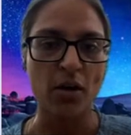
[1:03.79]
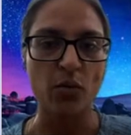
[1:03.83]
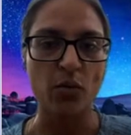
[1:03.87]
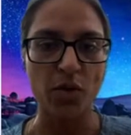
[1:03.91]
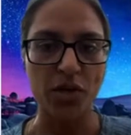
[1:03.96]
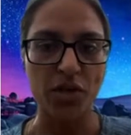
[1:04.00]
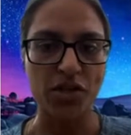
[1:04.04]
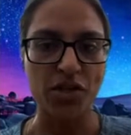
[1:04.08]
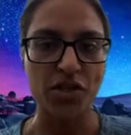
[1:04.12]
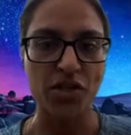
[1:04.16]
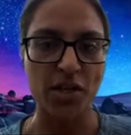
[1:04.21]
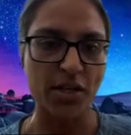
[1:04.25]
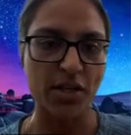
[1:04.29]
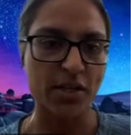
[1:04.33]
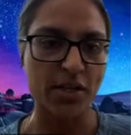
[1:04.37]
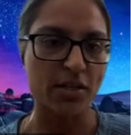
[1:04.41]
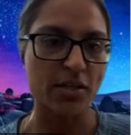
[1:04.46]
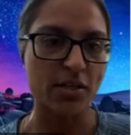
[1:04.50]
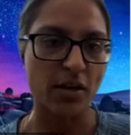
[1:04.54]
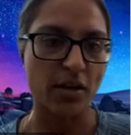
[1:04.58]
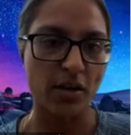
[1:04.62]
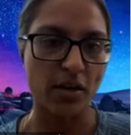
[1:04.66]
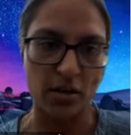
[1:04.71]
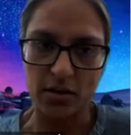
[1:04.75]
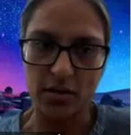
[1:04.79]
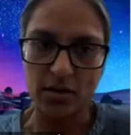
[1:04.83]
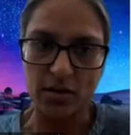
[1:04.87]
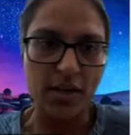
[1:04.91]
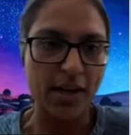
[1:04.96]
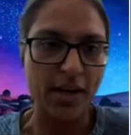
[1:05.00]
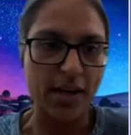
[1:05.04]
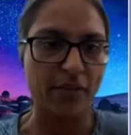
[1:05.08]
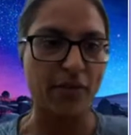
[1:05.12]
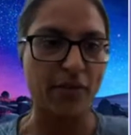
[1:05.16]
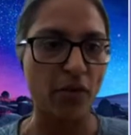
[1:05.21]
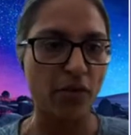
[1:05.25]
which is
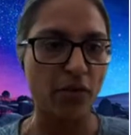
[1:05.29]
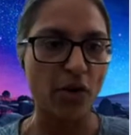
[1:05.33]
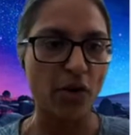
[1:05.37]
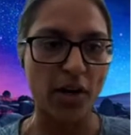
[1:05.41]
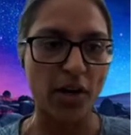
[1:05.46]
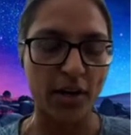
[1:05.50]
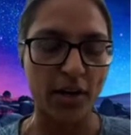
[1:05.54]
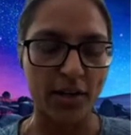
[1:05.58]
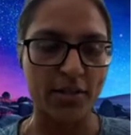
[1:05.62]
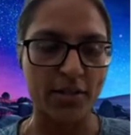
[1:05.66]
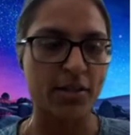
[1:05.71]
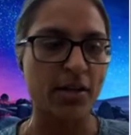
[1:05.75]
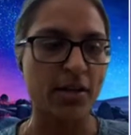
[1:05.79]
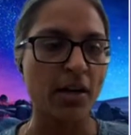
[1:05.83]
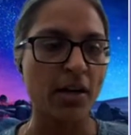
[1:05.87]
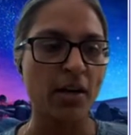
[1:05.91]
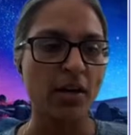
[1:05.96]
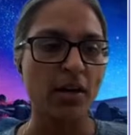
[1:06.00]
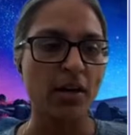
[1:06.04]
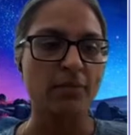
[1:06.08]
life for us.